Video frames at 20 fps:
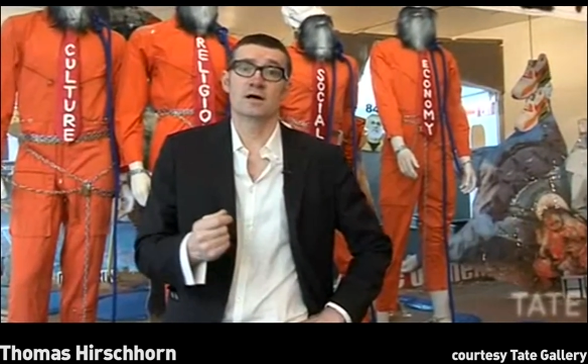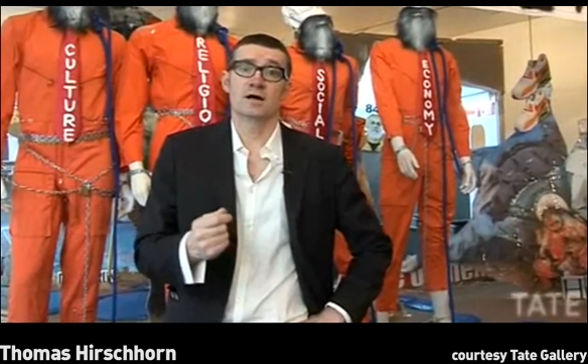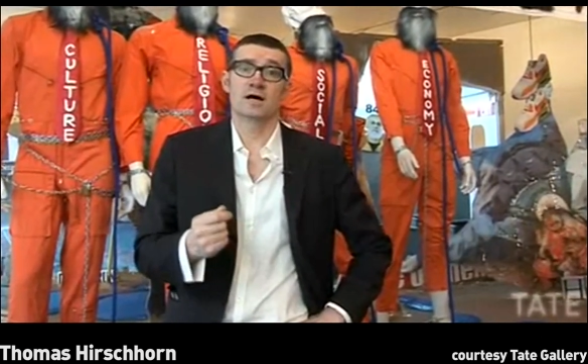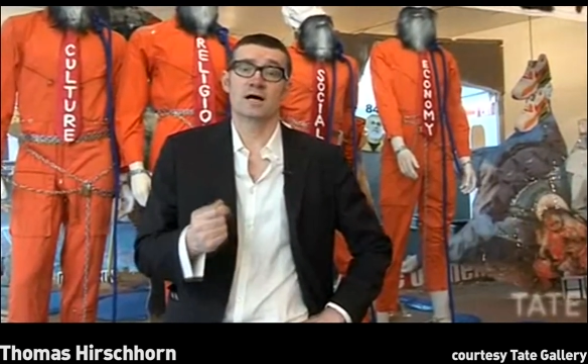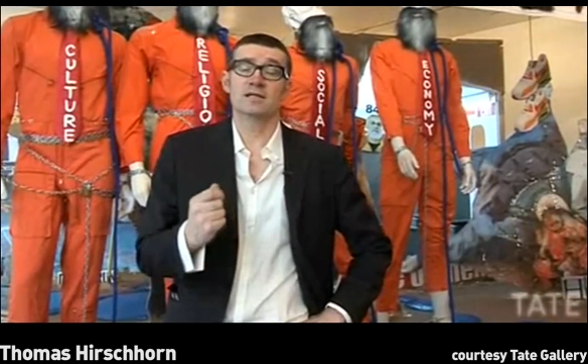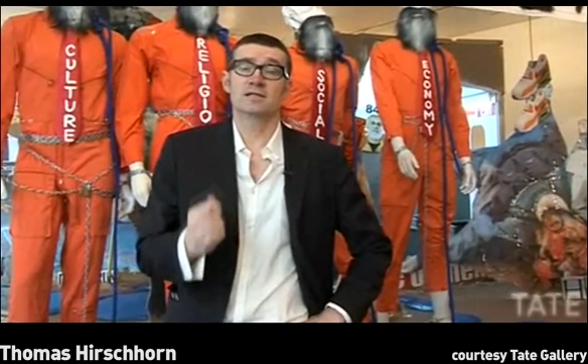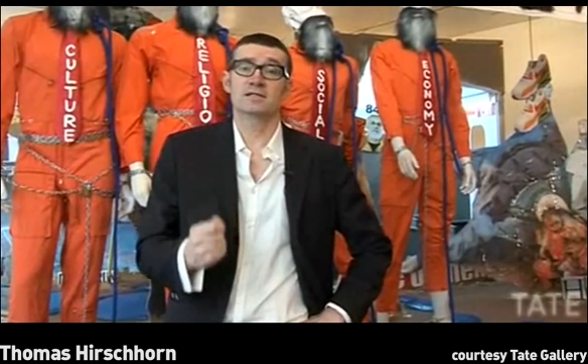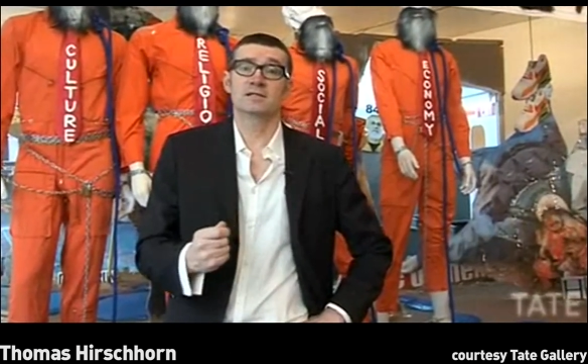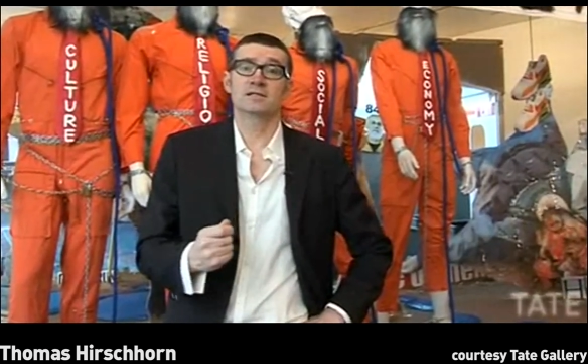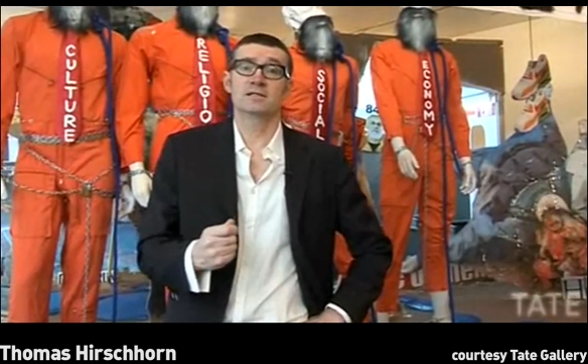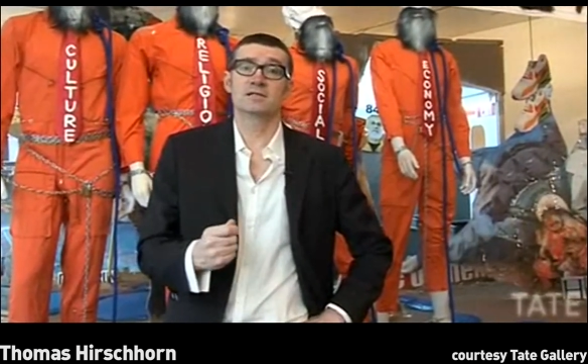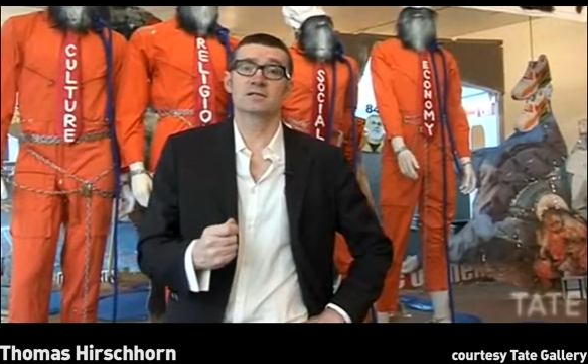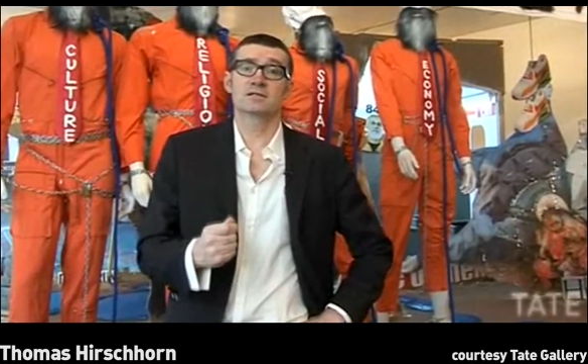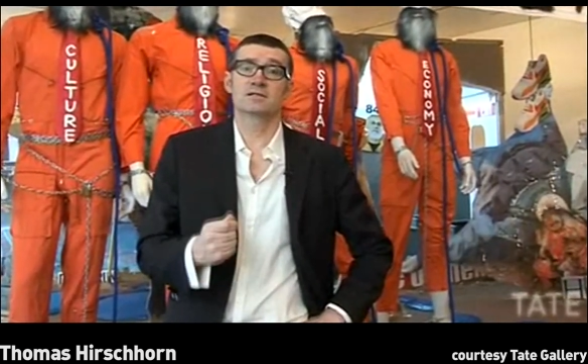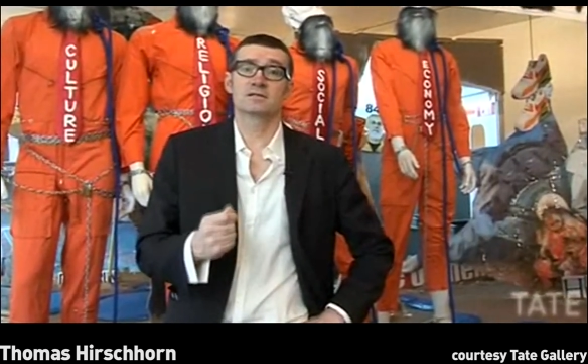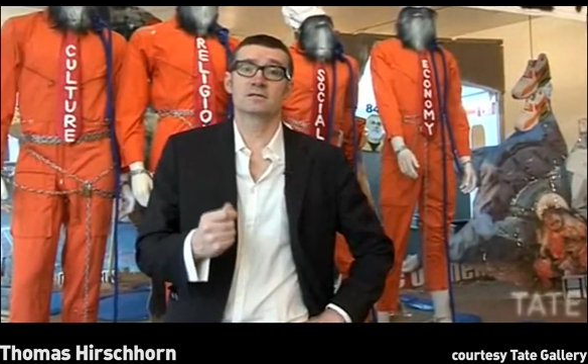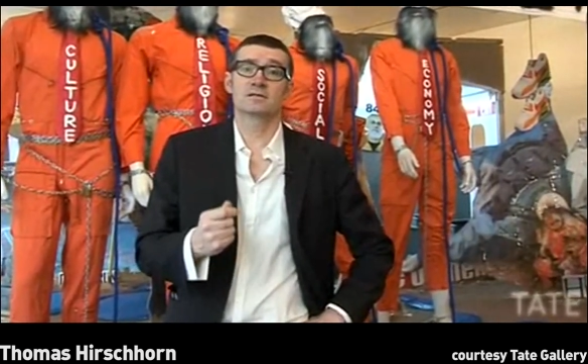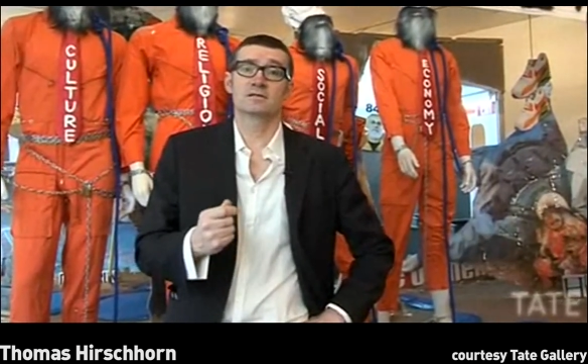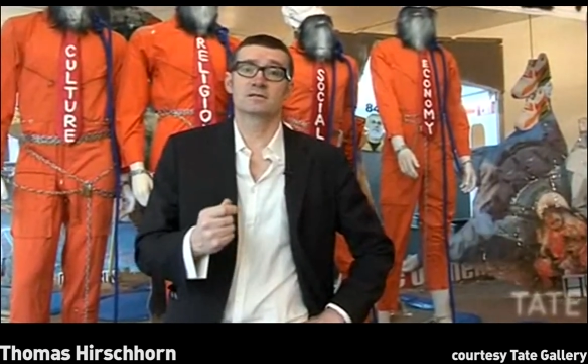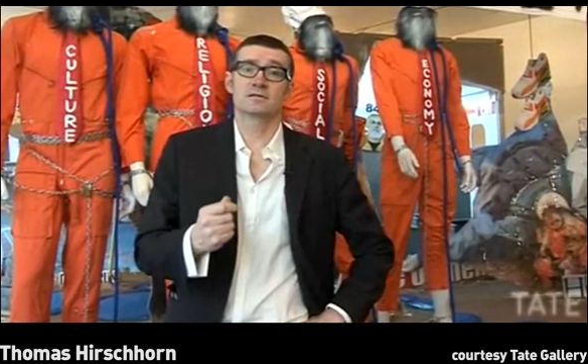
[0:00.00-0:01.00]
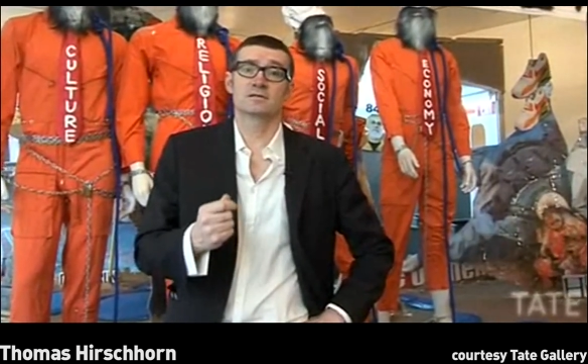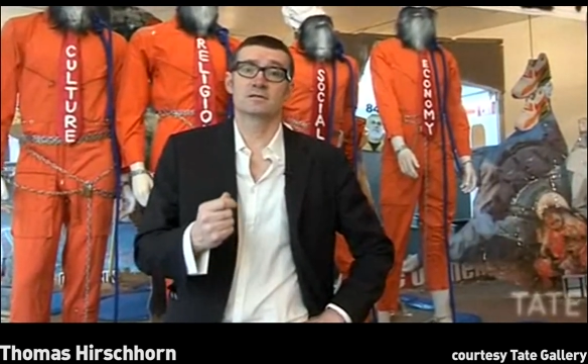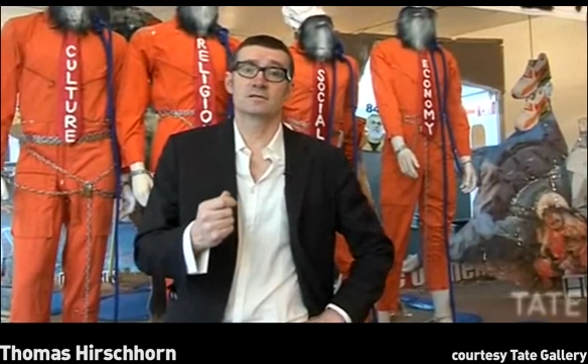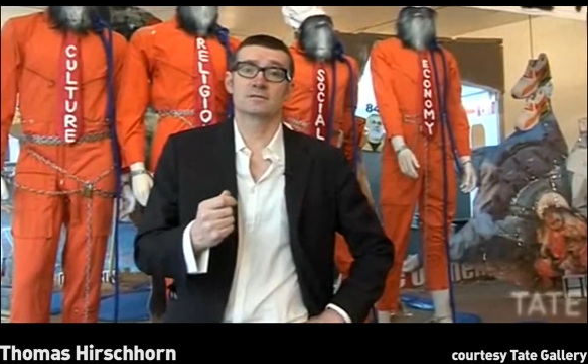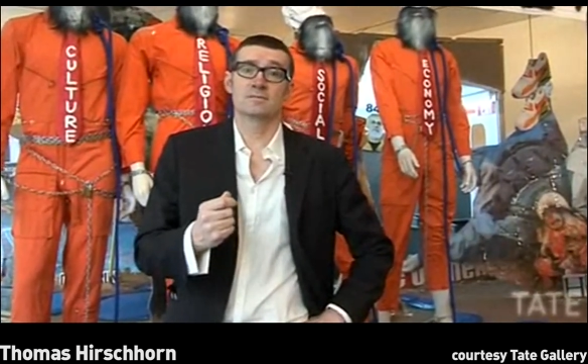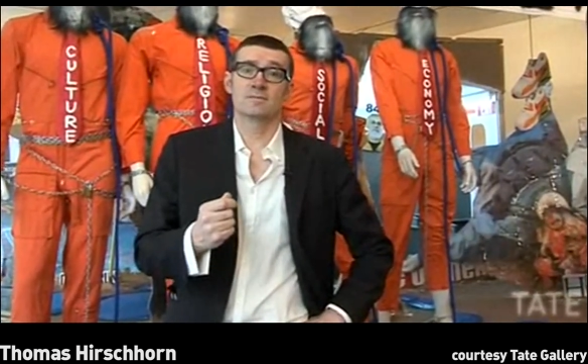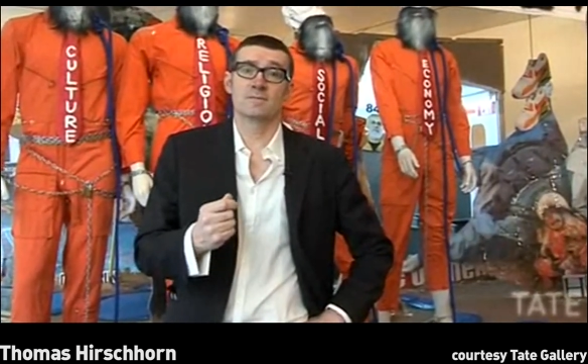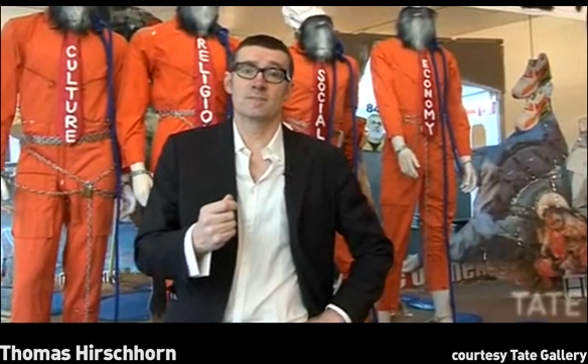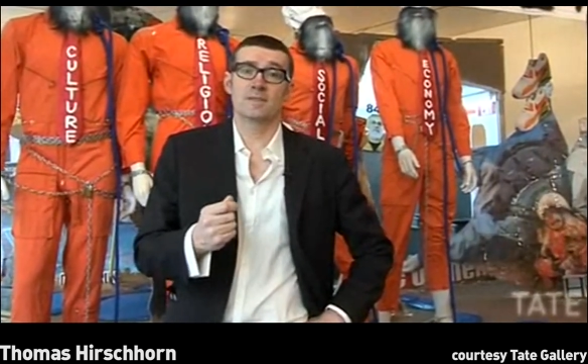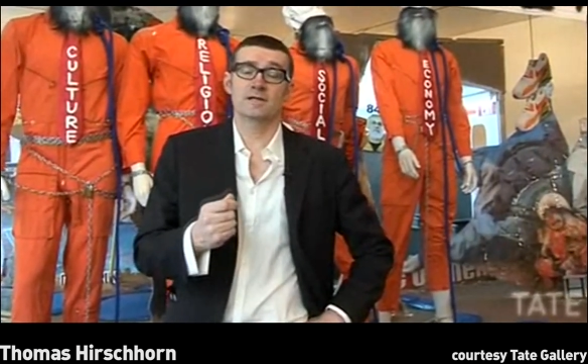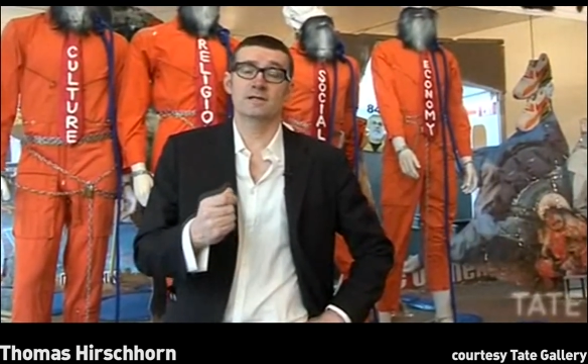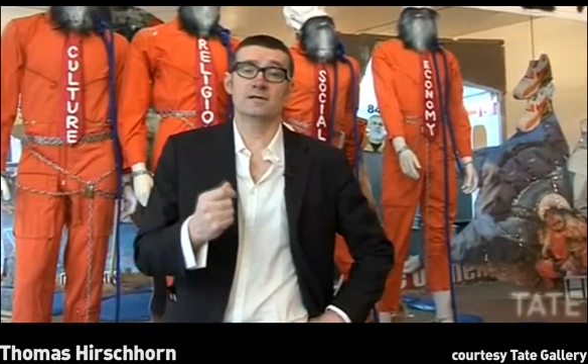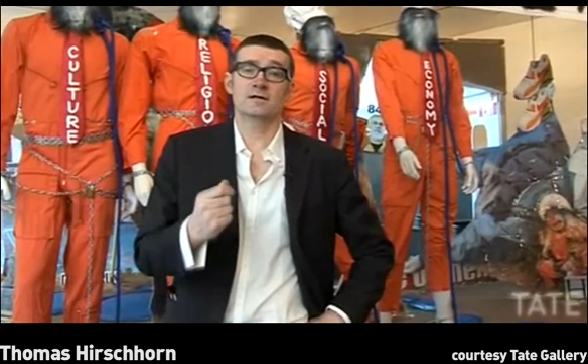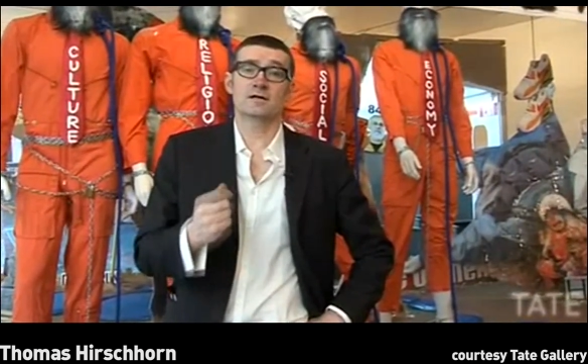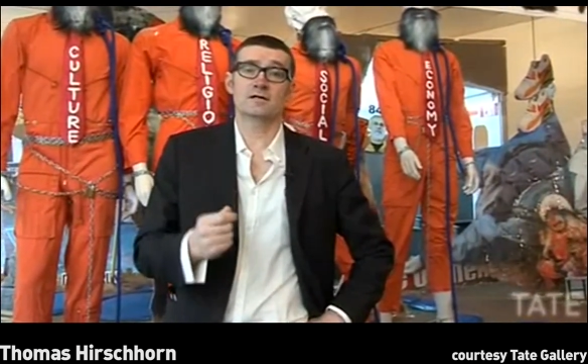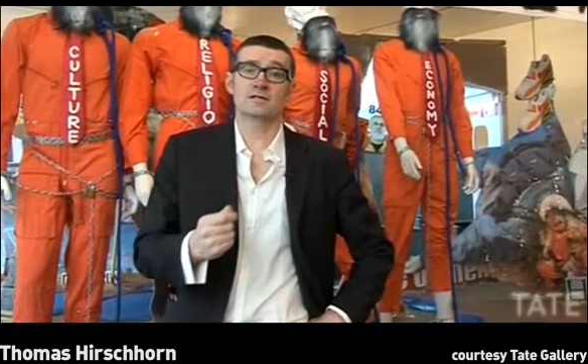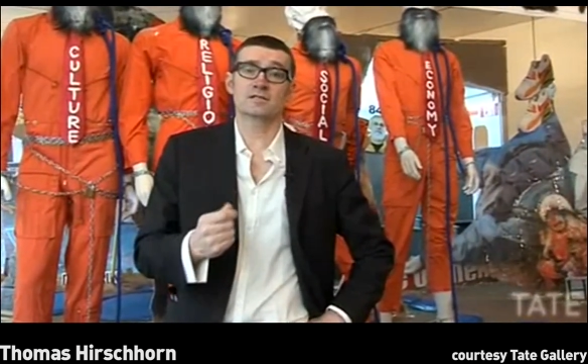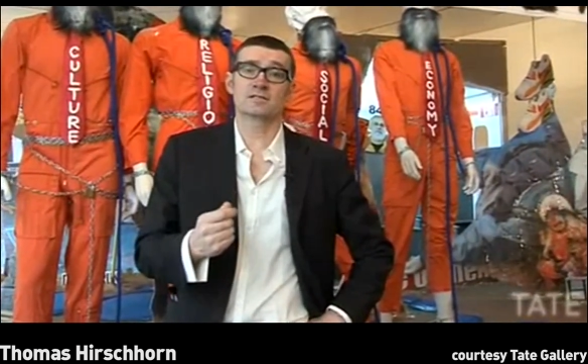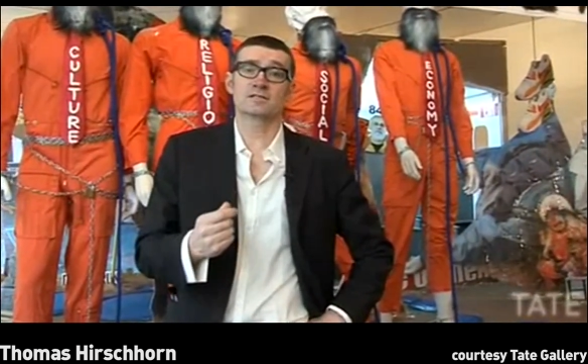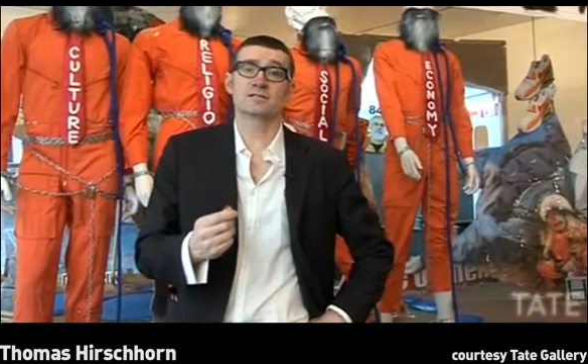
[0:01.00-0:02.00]
I think in
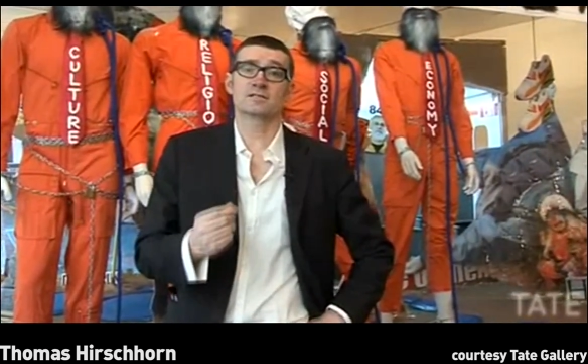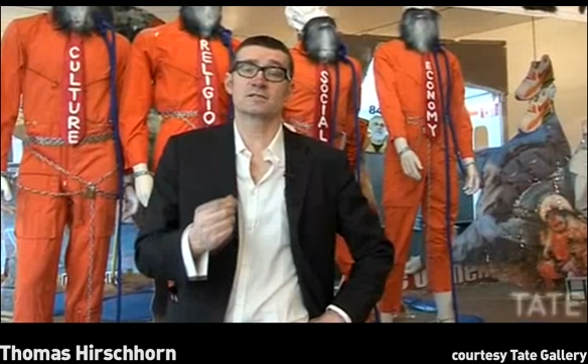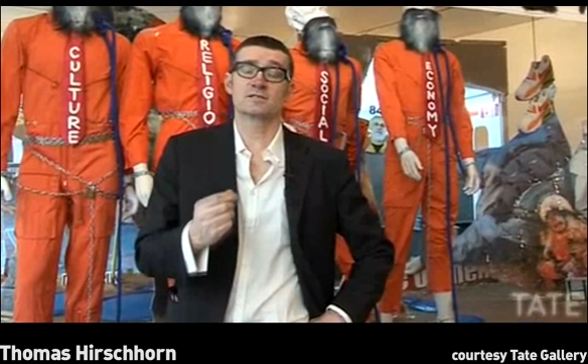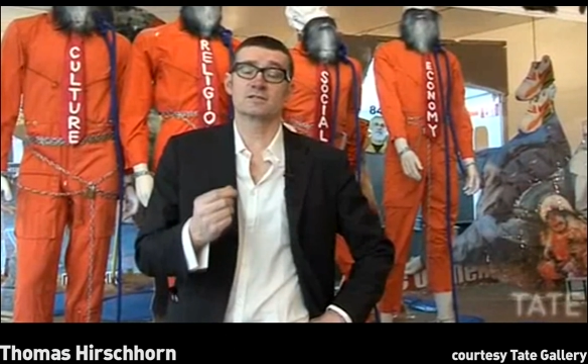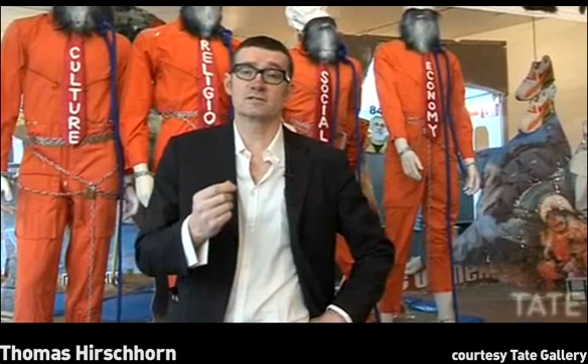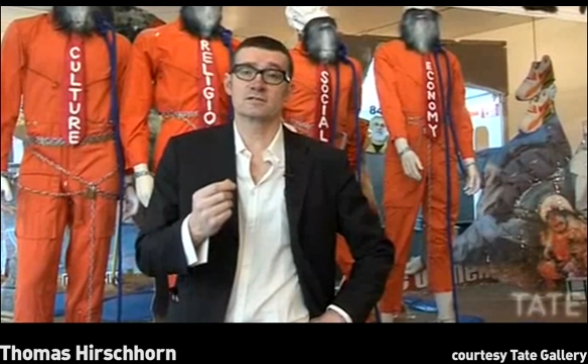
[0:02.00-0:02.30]
art,